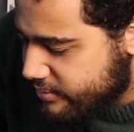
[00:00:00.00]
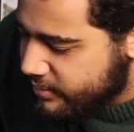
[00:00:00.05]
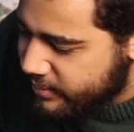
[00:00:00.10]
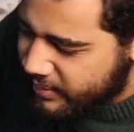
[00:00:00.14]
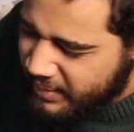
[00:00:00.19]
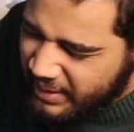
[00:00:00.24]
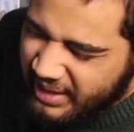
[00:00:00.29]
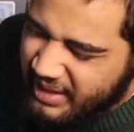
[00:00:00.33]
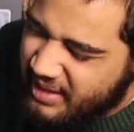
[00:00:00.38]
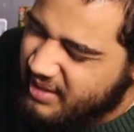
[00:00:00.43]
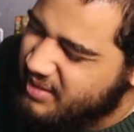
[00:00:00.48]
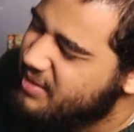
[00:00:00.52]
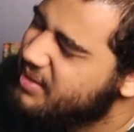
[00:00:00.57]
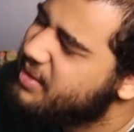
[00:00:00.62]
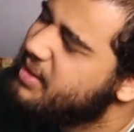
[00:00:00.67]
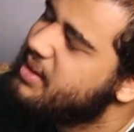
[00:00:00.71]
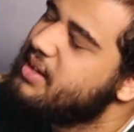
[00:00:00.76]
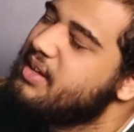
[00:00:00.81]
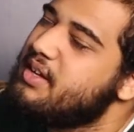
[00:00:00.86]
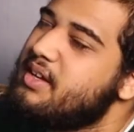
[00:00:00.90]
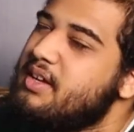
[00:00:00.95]
Man,
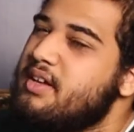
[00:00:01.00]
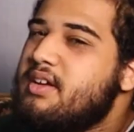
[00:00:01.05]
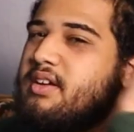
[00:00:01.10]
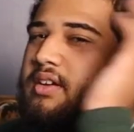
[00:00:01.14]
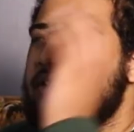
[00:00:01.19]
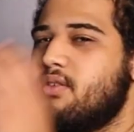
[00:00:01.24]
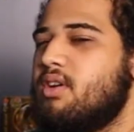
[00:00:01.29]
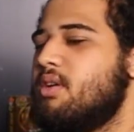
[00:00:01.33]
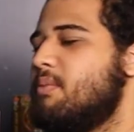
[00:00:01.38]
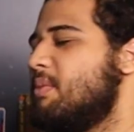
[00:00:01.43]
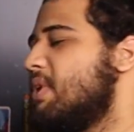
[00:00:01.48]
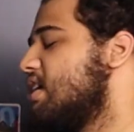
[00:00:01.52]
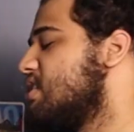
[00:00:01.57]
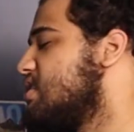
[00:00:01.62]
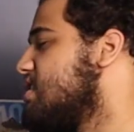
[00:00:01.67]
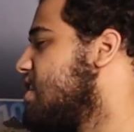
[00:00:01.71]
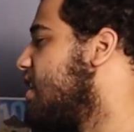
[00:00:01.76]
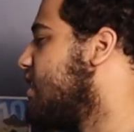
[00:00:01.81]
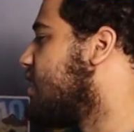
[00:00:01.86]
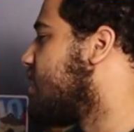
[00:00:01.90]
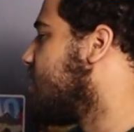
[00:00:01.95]
what am I
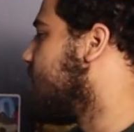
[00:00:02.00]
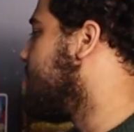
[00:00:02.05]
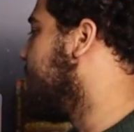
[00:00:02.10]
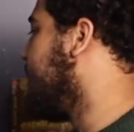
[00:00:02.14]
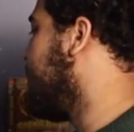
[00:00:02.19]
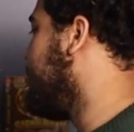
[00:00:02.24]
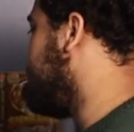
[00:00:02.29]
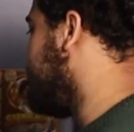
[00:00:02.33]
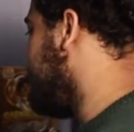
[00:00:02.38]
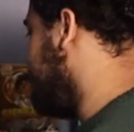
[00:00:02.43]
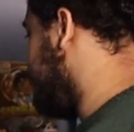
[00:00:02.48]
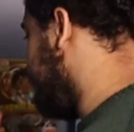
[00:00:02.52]
talking about?